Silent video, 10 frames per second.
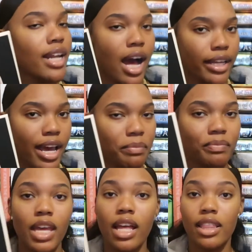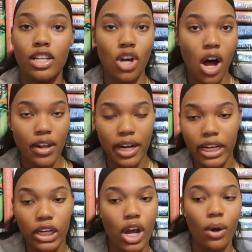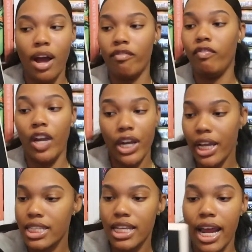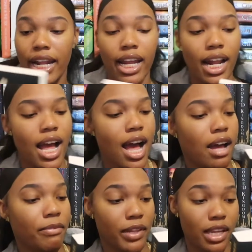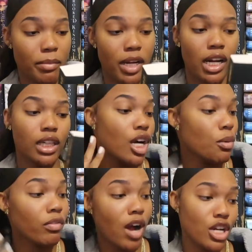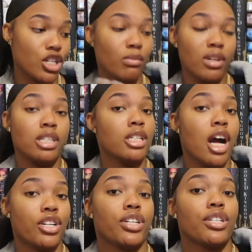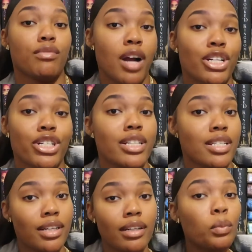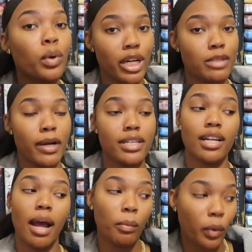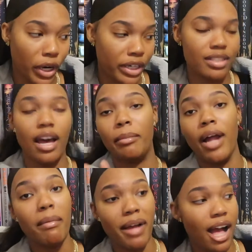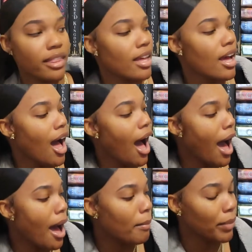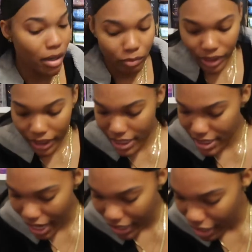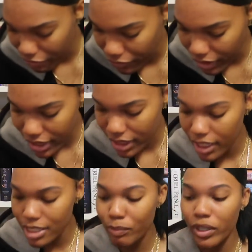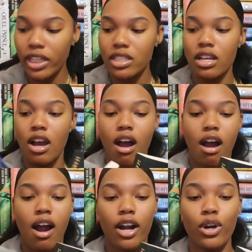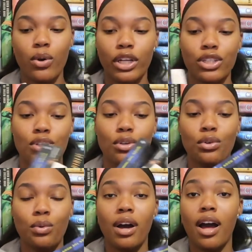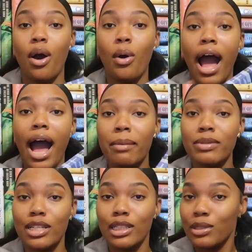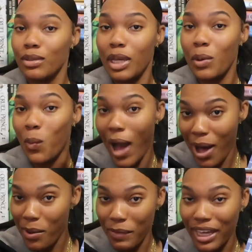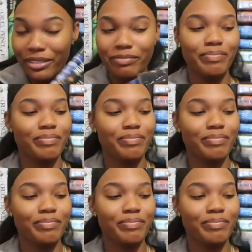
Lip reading: not yet. That's all I need to know. I'm very excited. I feel like I'm gonna get along with Roger more than Dodger, because Roger is a words person. I'm words, I'm not math. But I'm really excited. I feel like these books are going to absolutely wow me.